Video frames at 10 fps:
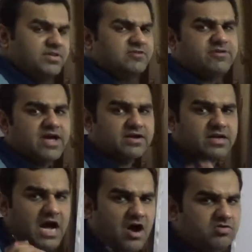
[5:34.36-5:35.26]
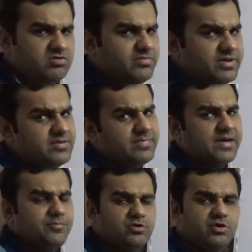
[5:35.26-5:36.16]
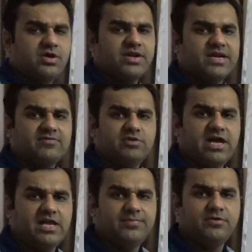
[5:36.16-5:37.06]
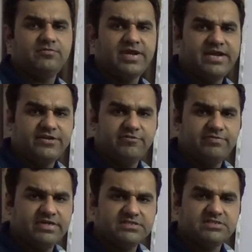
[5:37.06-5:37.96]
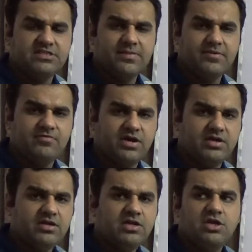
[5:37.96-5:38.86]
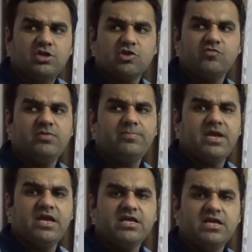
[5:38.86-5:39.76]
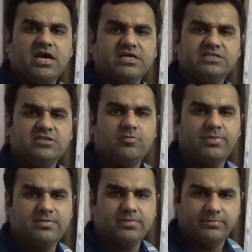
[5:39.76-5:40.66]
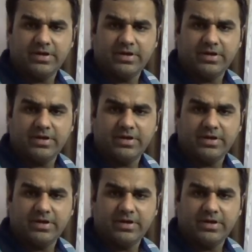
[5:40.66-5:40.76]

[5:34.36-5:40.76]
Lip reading: the fact, out of the money buy put contract would help you in a variety of ways. Number one, you will pay a zero premium.